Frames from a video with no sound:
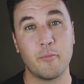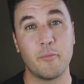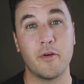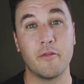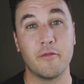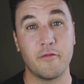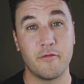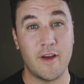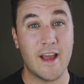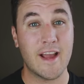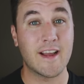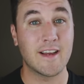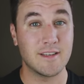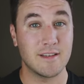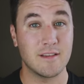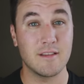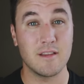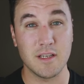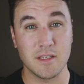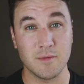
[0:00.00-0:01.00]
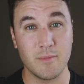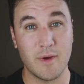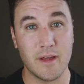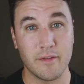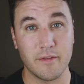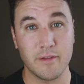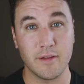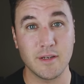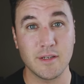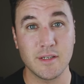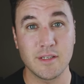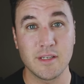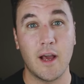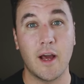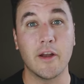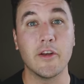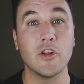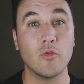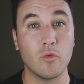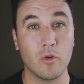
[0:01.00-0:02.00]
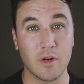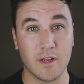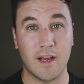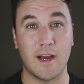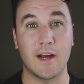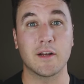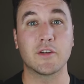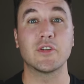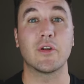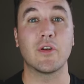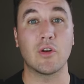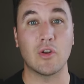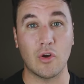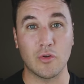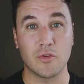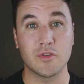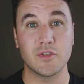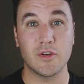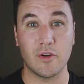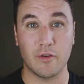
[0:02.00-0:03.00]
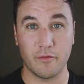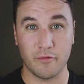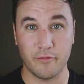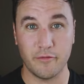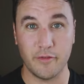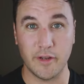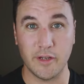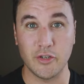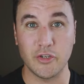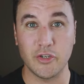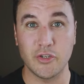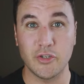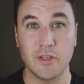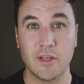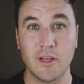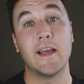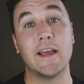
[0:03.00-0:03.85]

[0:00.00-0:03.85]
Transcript: perfect these methods, and you will catch a lot of fish.